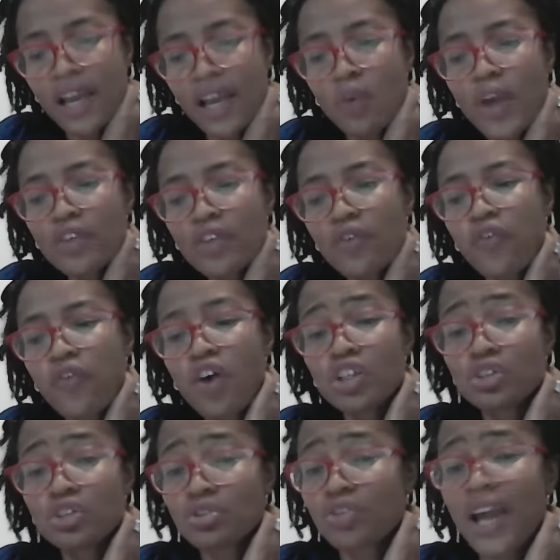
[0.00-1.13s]
when you fall
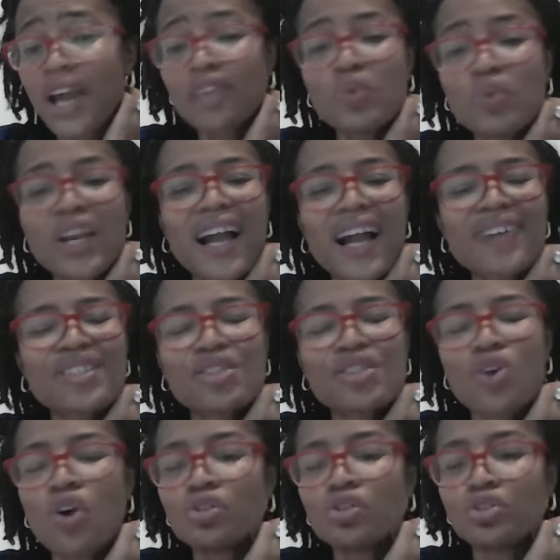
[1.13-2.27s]
into trial, you will count it
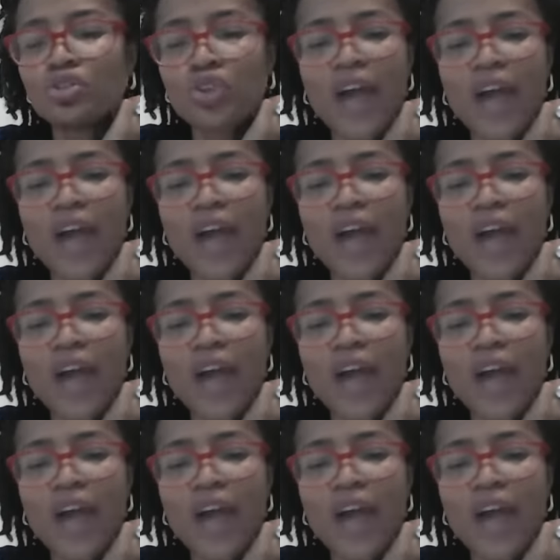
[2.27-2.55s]
all joy